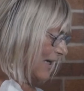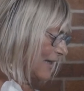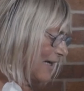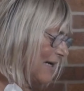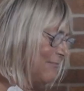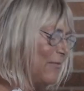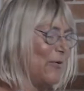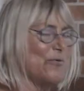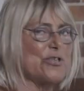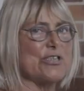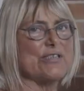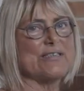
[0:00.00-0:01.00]
the
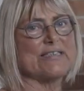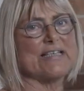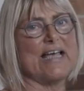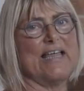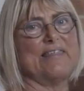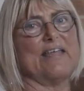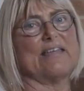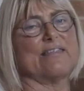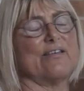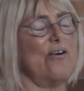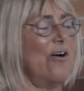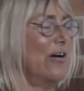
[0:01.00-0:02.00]
emotions and the
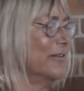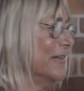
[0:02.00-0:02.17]
thought.